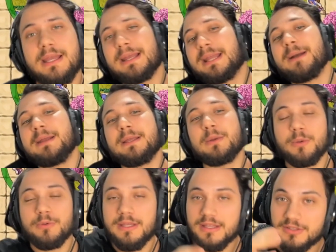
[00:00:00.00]
and now that you
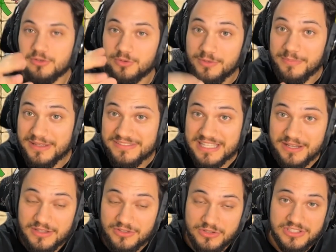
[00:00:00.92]
already know the best
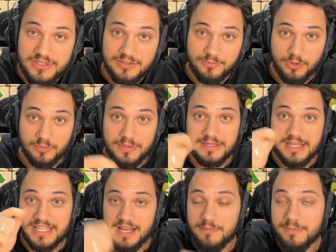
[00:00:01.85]
characters at the moment
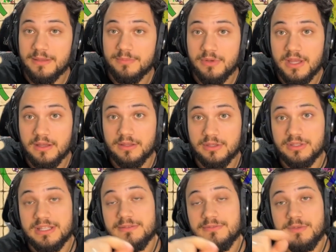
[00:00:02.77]
and how people are
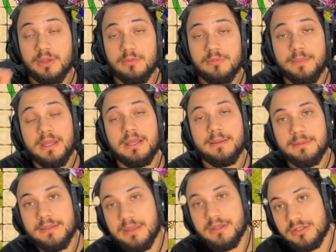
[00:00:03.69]
earning from
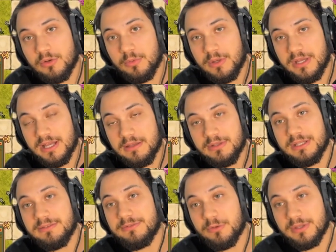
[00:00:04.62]
30 to
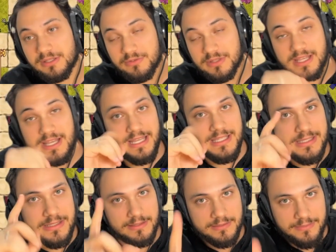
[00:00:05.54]
140
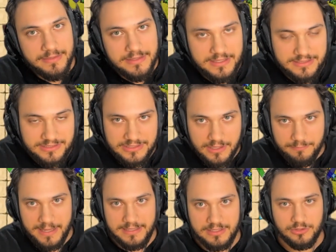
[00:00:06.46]
reais, it's not
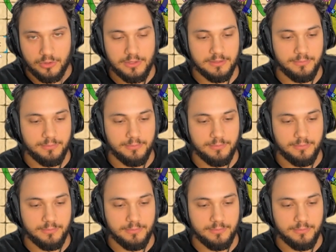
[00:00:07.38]
mandatory,